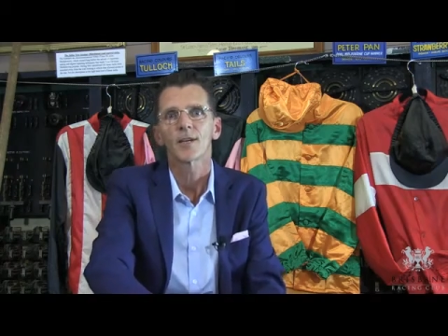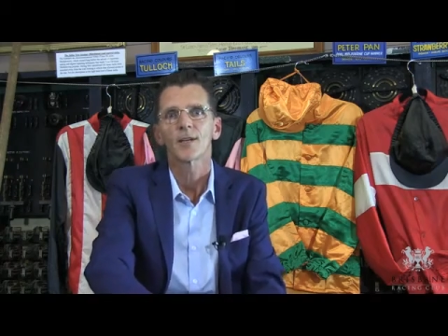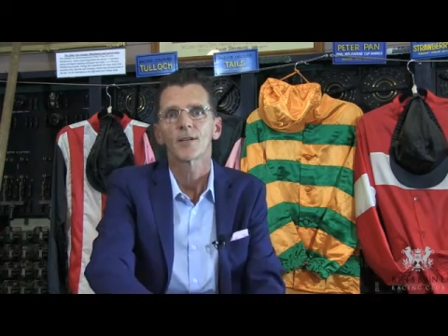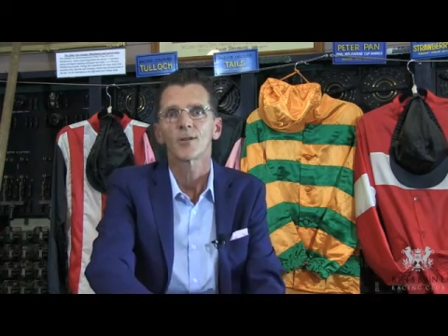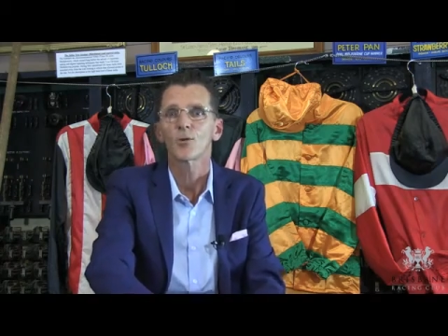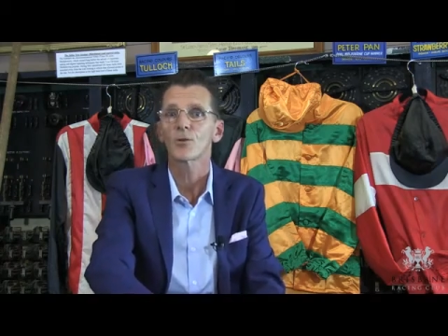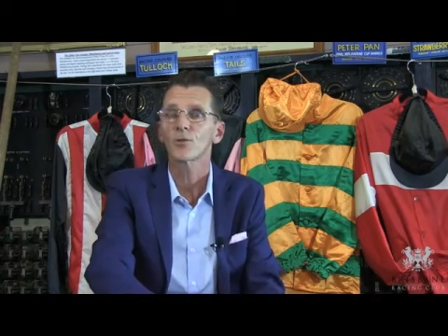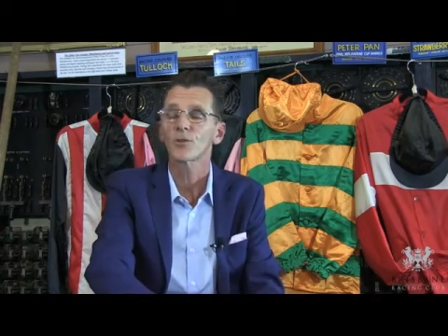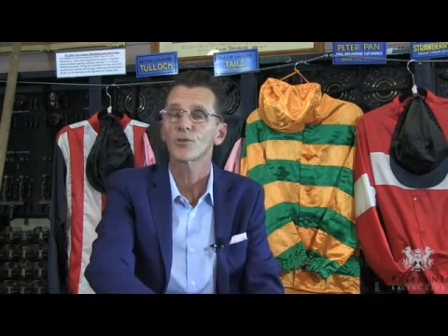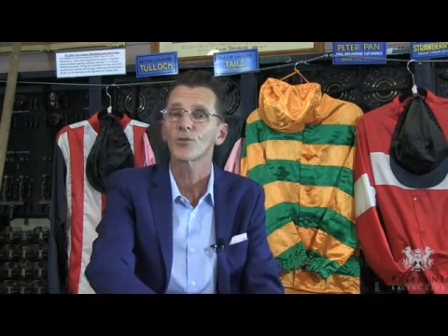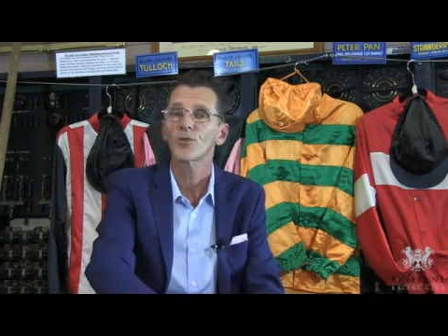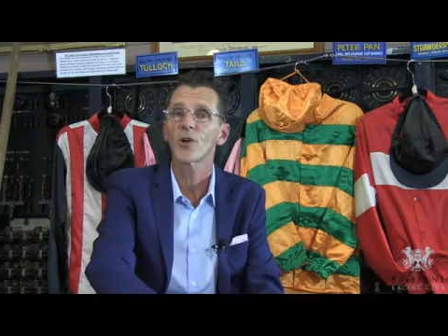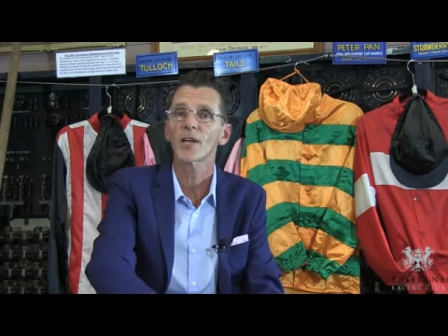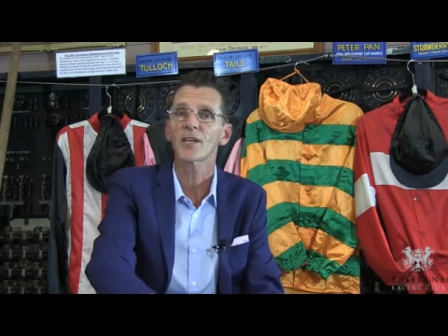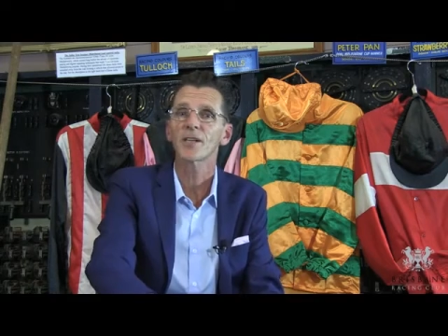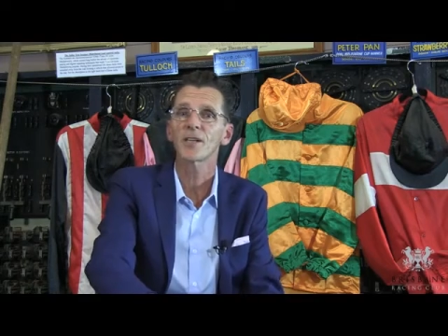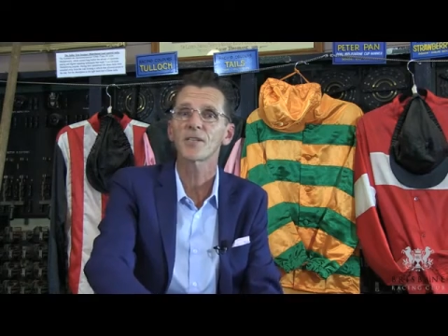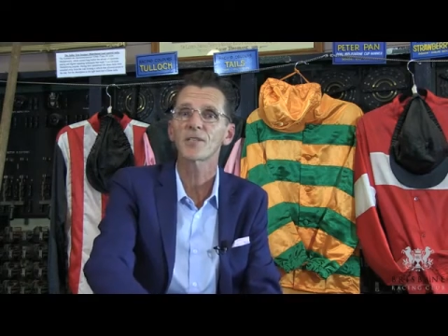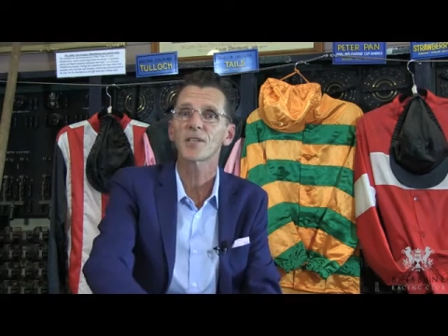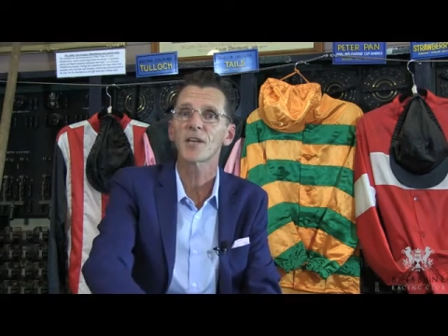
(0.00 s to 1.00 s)
Look, the
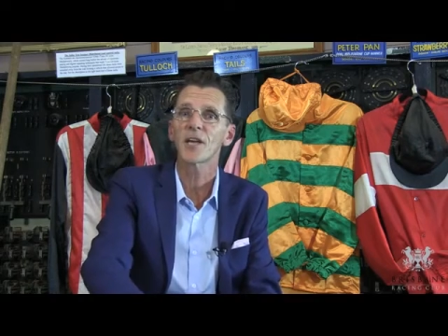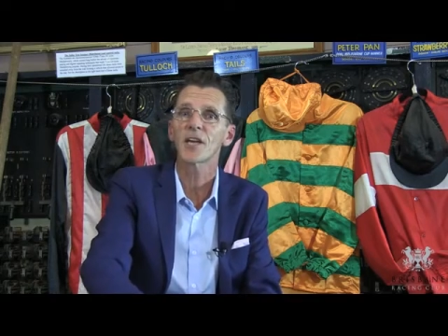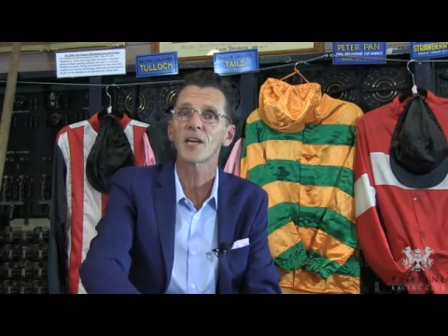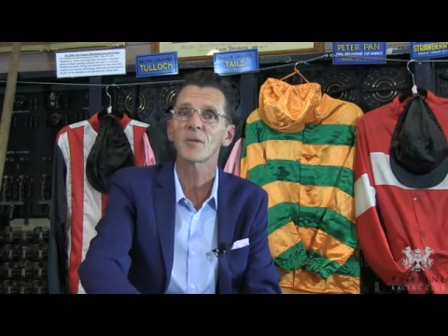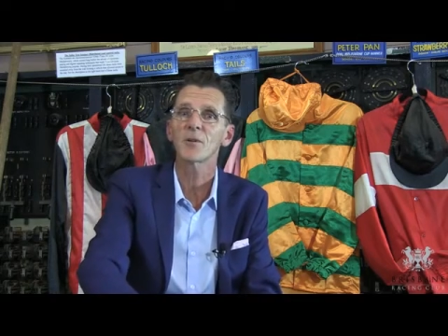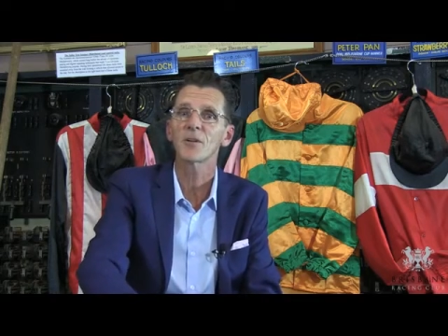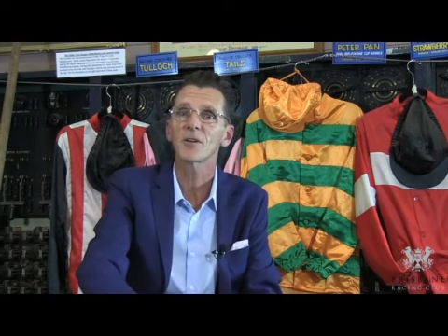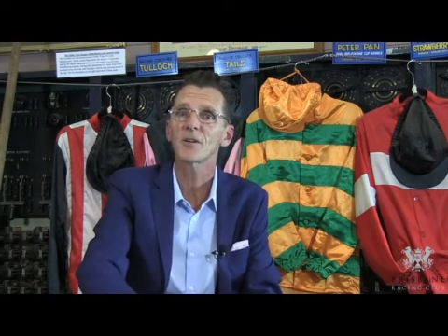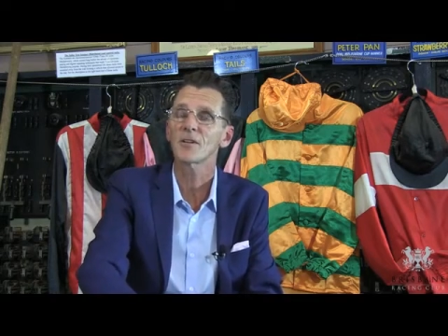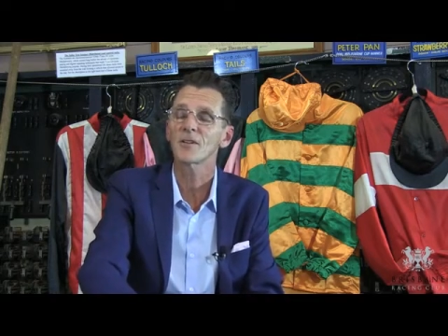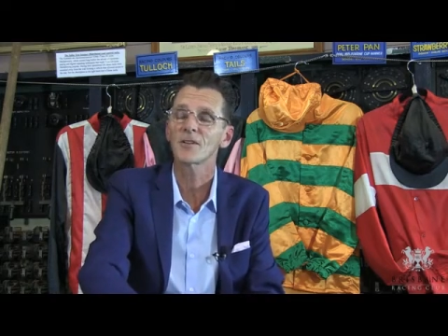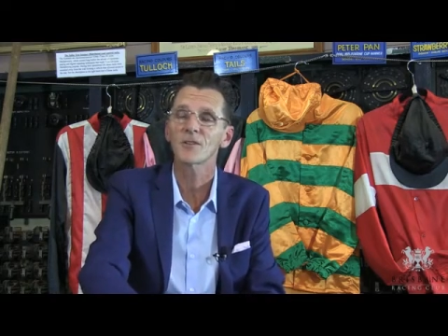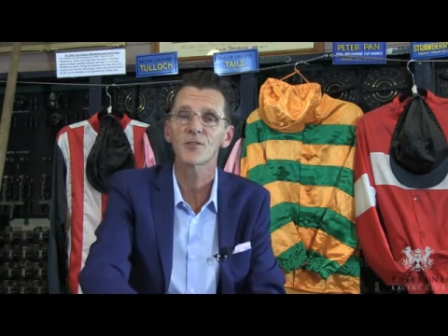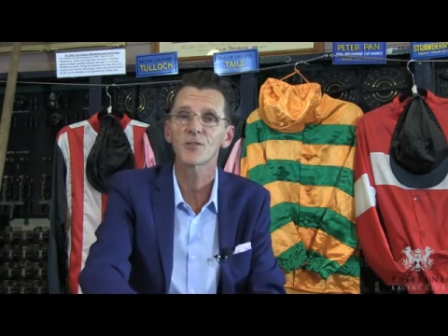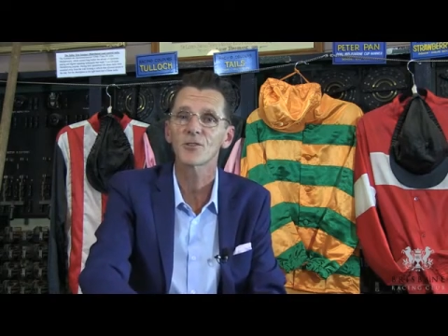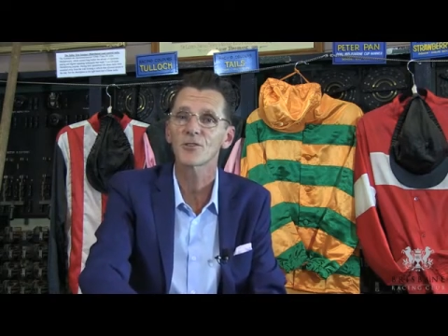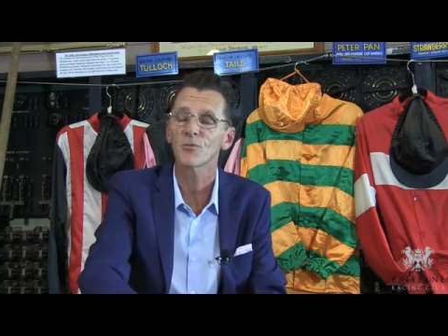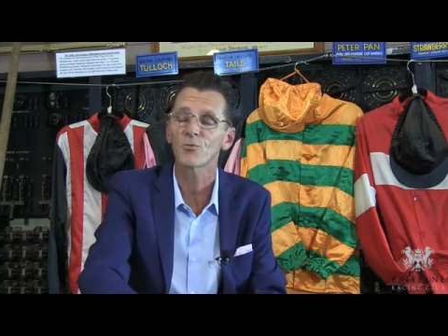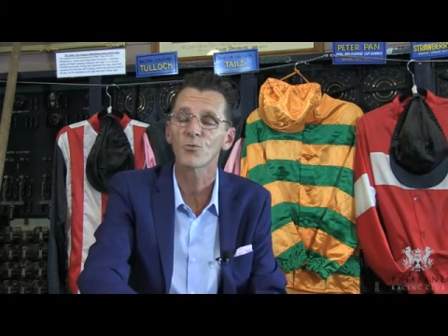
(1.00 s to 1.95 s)
track is cambered, and this is